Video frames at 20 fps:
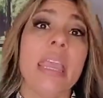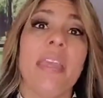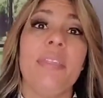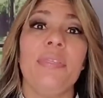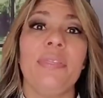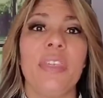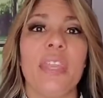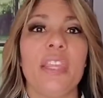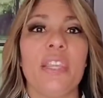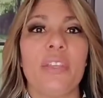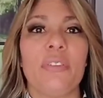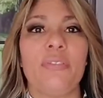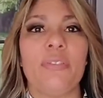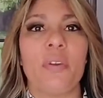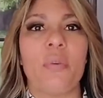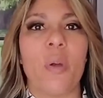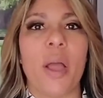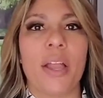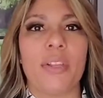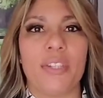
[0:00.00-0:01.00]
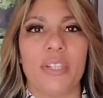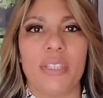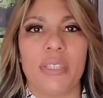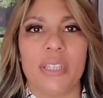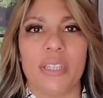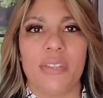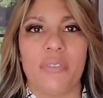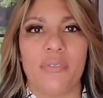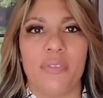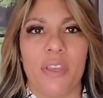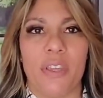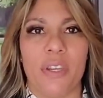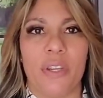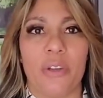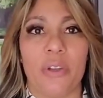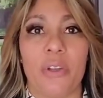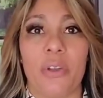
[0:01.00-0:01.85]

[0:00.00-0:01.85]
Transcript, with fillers: And thank you for watching this video.